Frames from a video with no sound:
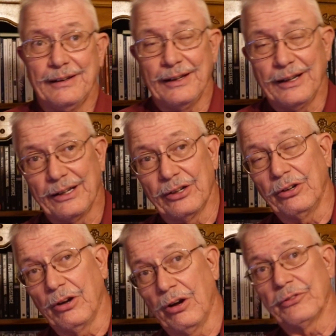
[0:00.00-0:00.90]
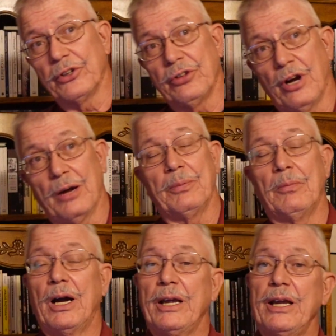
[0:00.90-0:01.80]
And off the top of
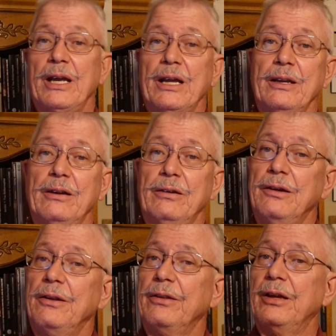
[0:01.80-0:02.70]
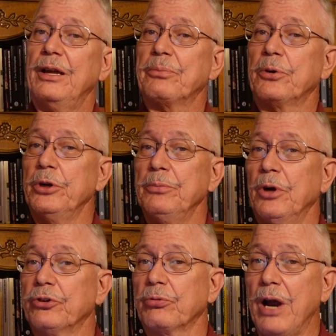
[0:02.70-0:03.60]
my head, that pretty
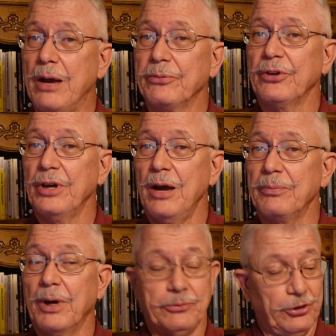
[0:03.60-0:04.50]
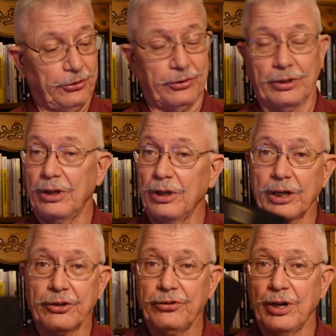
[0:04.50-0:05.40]
much wraps it up. I'm just,
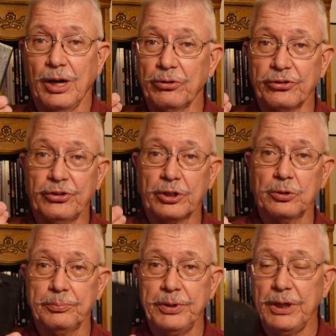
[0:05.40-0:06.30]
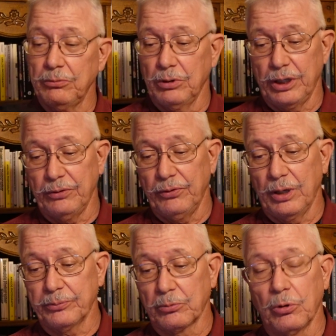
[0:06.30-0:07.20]
like I said, I was tickled pink when I
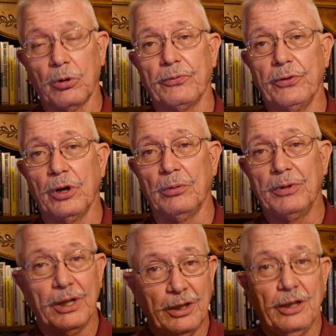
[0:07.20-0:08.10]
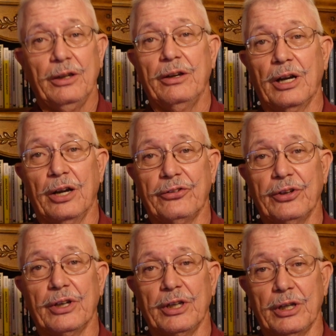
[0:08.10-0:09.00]
developed the roll of film and I
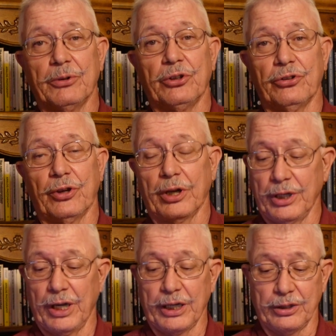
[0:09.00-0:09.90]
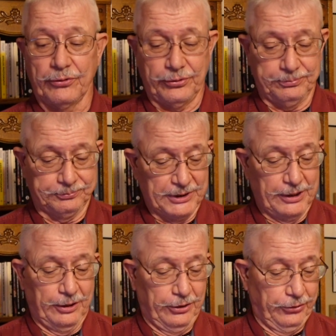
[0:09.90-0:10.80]
seen the images on the negatives.
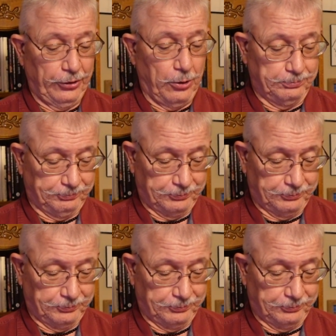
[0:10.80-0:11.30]
So